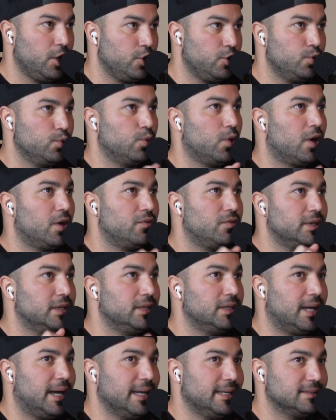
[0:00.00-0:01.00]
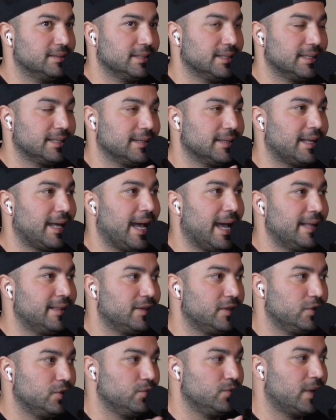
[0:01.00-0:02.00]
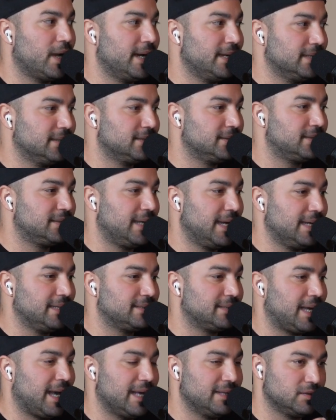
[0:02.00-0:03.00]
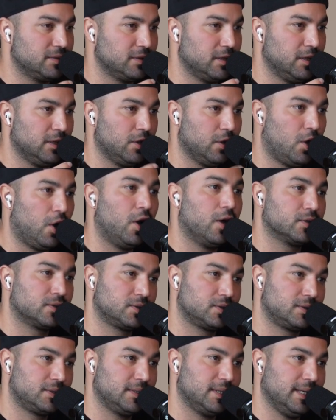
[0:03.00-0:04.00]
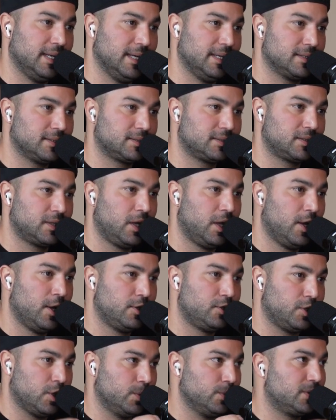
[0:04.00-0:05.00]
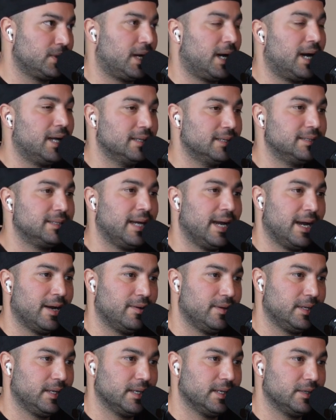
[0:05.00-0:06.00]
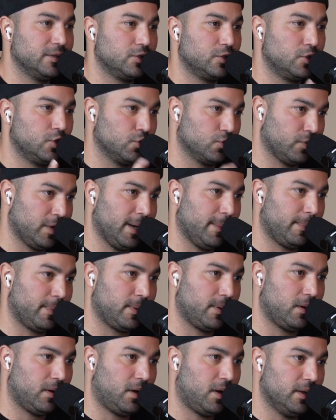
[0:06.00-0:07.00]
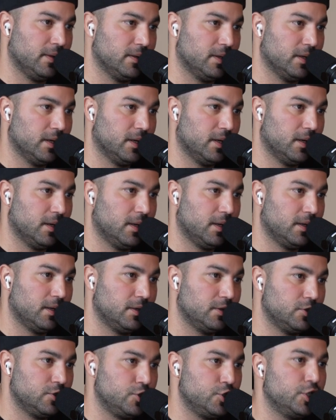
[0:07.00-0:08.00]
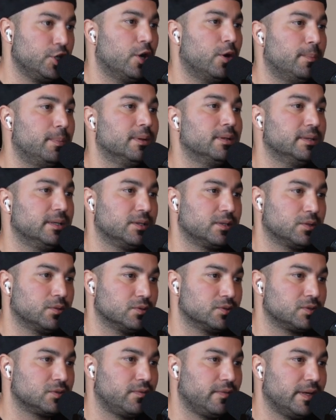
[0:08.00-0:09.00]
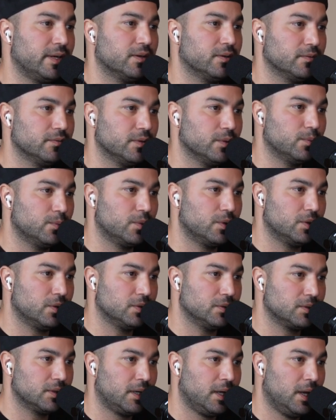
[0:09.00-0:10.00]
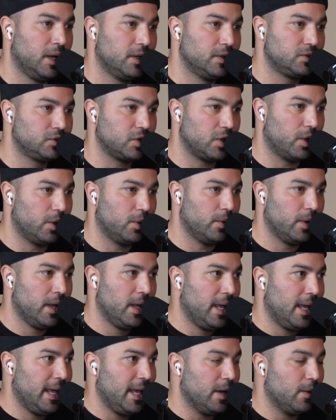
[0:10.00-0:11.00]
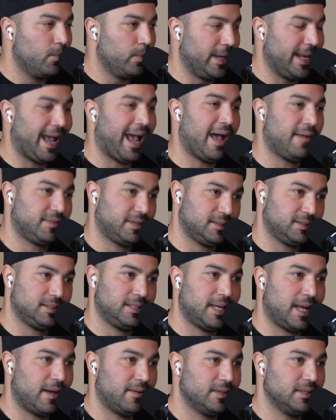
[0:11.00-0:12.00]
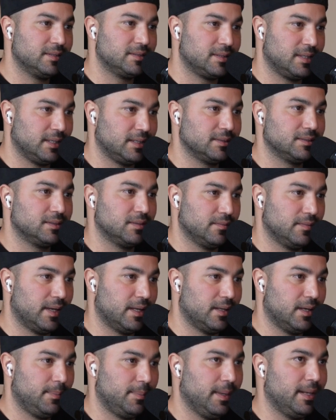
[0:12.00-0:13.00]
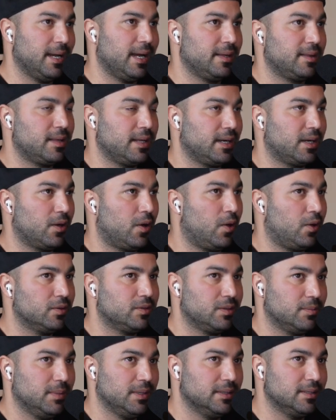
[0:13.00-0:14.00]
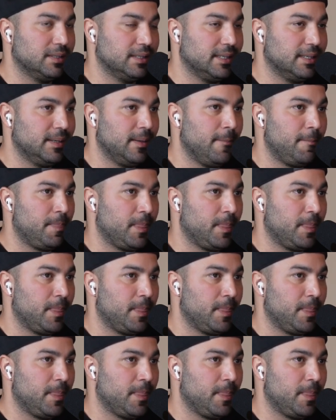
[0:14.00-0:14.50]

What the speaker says: you are realizing that the United States has lost its totalitarian grip on the geopolitical sphere of the world. So we have to see how these things develop. And I think ultimately,